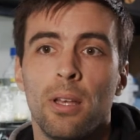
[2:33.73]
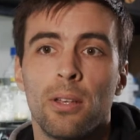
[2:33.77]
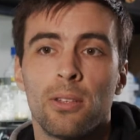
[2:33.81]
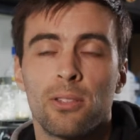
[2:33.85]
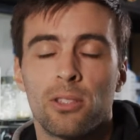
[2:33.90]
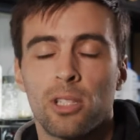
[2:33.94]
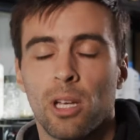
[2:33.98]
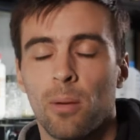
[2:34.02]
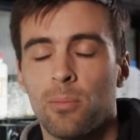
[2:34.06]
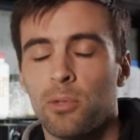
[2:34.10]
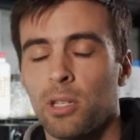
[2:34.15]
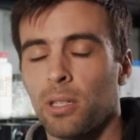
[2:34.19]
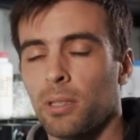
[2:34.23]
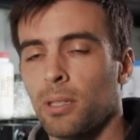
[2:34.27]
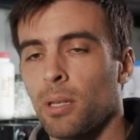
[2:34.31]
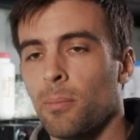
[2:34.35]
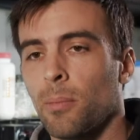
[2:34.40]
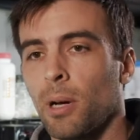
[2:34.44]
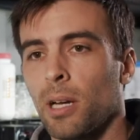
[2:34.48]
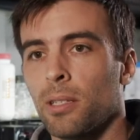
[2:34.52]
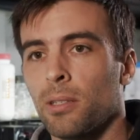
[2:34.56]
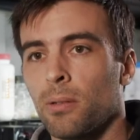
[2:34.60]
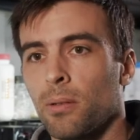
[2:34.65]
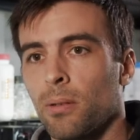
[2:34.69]
subject they
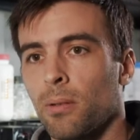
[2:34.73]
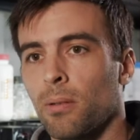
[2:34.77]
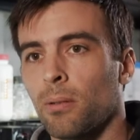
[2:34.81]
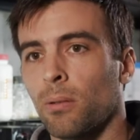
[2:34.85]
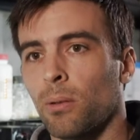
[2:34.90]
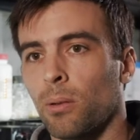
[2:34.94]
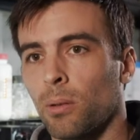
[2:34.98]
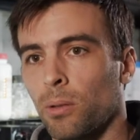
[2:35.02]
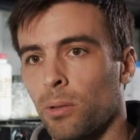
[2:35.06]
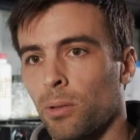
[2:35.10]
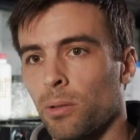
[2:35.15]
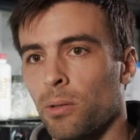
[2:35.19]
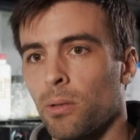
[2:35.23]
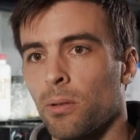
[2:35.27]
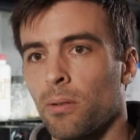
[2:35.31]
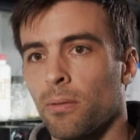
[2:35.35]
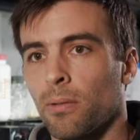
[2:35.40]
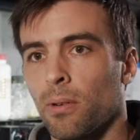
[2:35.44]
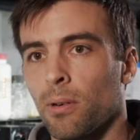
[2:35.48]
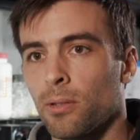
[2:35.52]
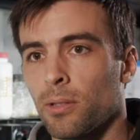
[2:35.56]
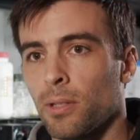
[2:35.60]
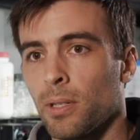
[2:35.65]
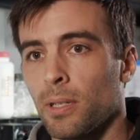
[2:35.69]
might do at their local
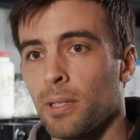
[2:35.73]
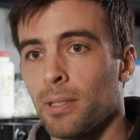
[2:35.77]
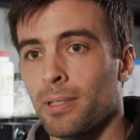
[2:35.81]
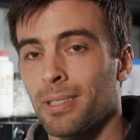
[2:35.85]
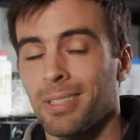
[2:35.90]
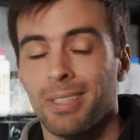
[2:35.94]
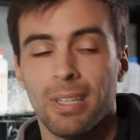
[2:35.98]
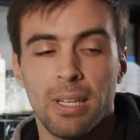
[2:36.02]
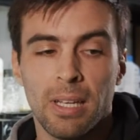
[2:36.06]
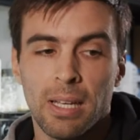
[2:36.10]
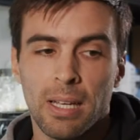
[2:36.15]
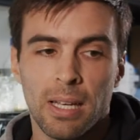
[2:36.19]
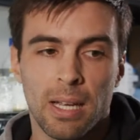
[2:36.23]
universities.